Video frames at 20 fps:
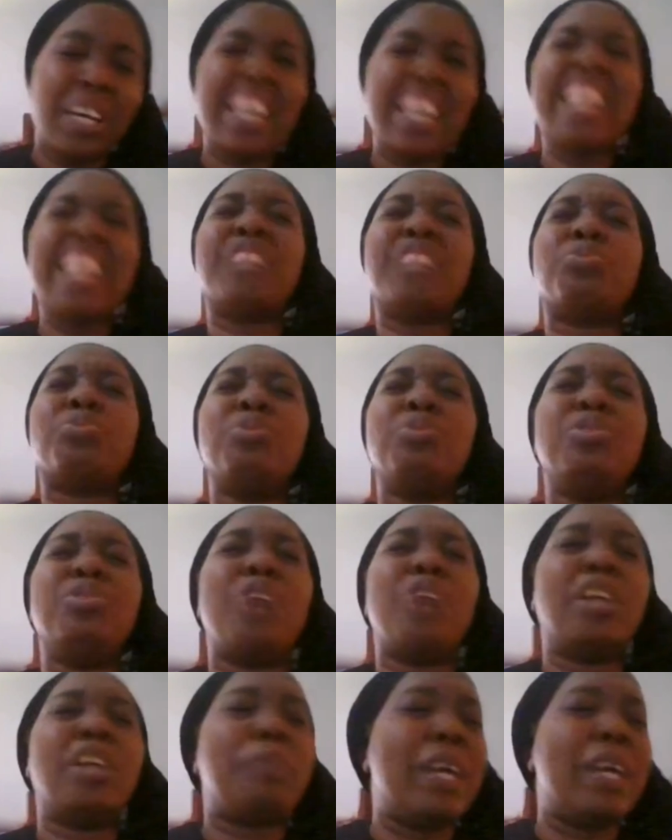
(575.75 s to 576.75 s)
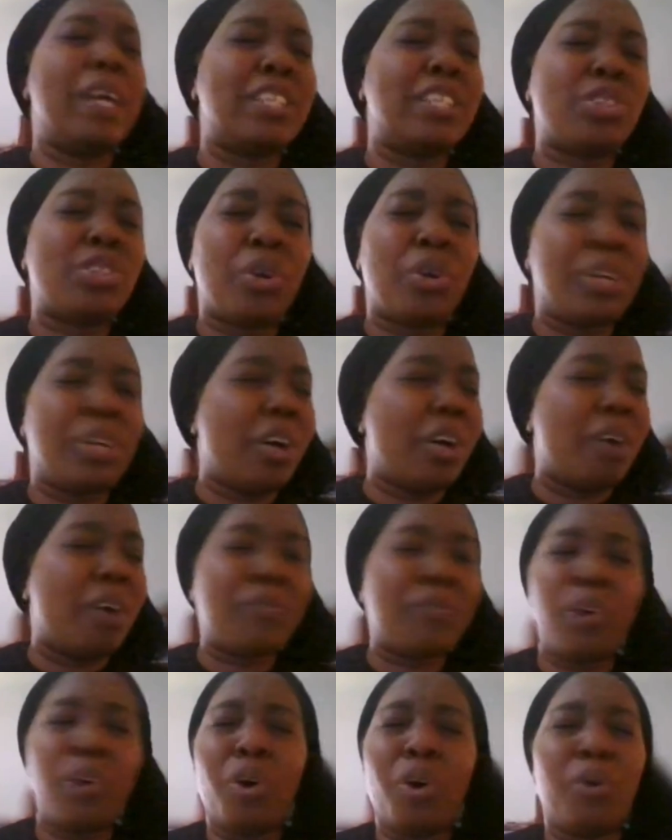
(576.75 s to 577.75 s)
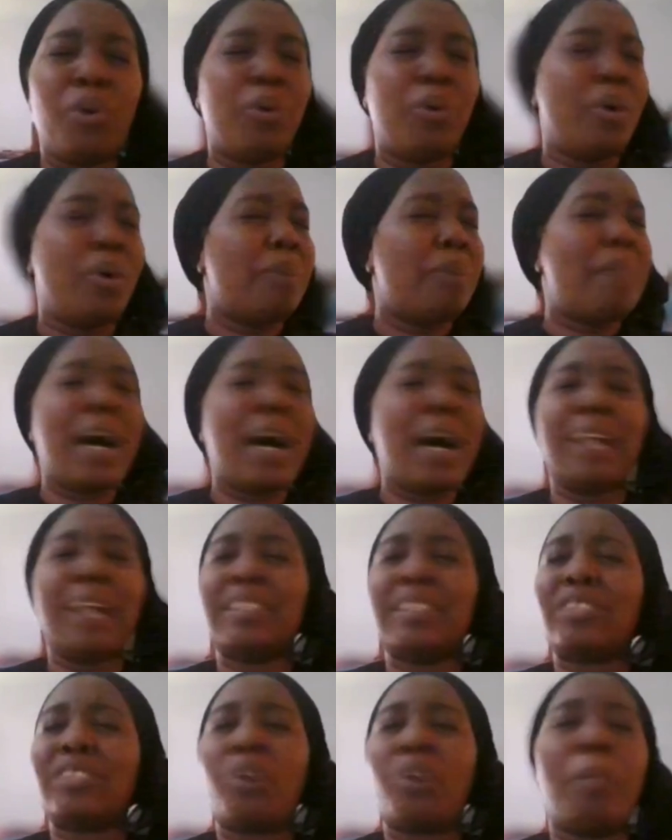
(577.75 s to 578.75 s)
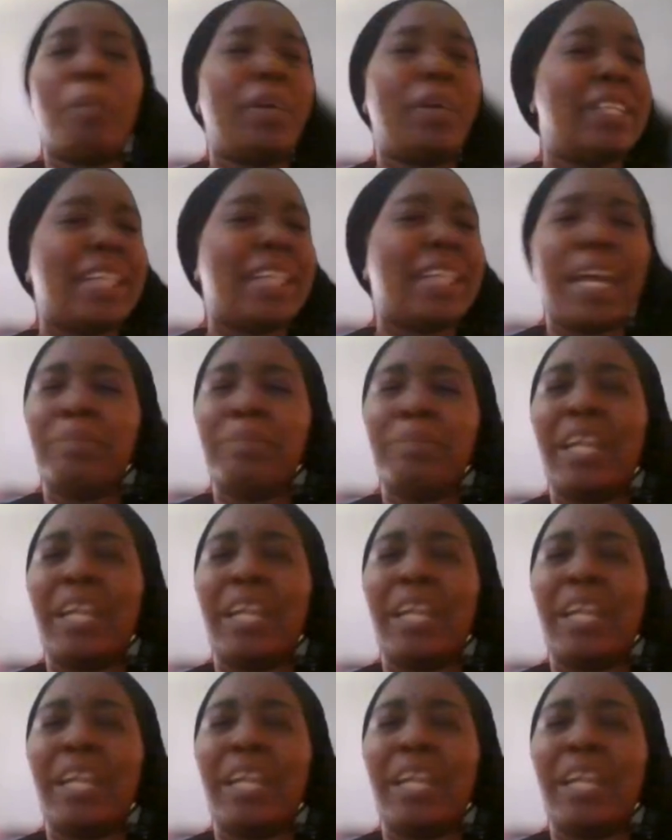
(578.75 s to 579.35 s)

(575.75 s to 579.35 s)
It will not be a story of, oh man, somebody came dead.